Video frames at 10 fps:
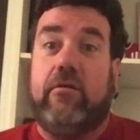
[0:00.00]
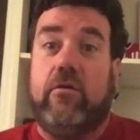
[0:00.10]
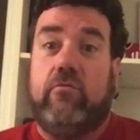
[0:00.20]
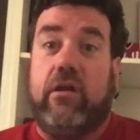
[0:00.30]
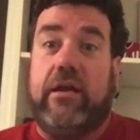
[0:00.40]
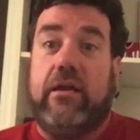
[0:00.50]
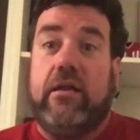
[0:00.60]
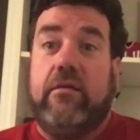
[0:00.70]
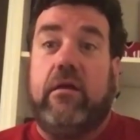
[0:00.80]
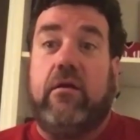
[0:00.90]
right?
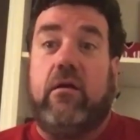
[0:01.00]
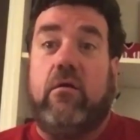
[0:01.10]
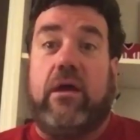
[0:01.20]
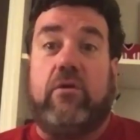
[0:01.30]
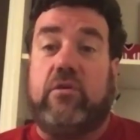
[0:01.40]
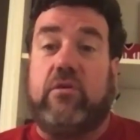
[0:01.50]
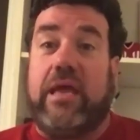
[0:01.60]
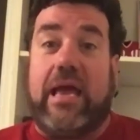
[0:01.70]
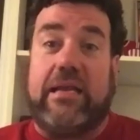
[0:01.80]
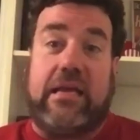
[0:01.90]
I don't think we
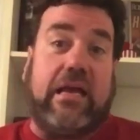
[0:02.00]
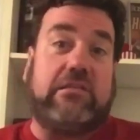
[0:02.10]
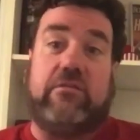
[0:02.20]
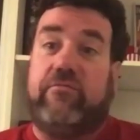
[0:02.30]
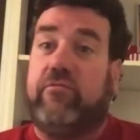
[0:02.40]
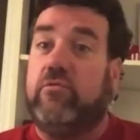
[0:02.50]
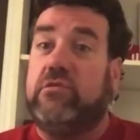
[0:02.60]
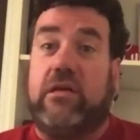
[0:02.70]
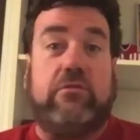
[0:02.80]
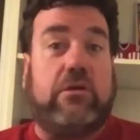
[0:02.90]
had guys
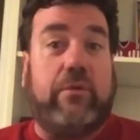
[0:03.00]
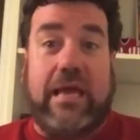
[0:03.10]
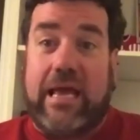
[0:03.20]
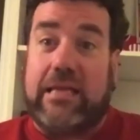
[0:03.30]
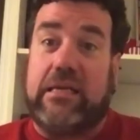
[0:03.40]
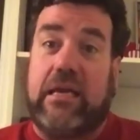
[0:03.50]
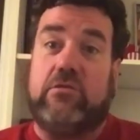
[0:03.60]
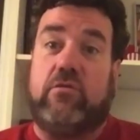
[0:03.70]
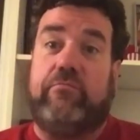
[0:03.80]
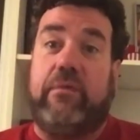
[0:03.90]
confused. I don't think we had
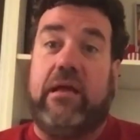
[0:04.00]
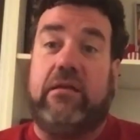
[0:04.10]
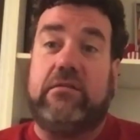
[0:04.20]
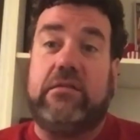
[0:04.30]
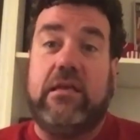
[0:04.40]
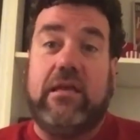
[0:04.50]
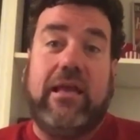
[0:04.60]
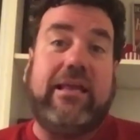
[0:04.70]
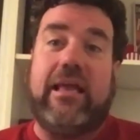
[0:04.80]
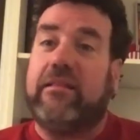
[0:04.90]
guys off balance.
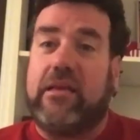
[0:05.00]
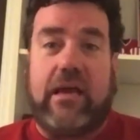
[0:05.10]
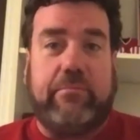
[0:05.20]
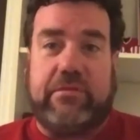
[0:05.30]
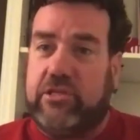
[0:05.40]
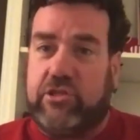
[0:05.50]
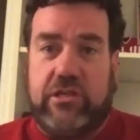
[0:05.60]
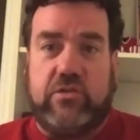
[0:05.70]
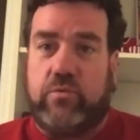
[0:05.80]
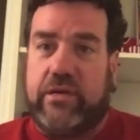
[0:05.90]
And again, the competition
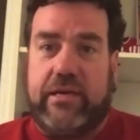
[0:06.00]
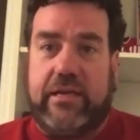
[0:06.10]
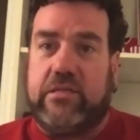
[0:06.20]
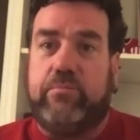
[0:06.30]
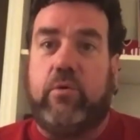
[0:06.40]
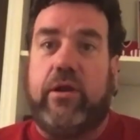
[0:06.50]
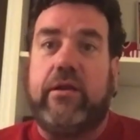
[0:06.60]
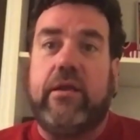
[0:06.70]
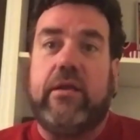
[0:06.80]
is what it is. But,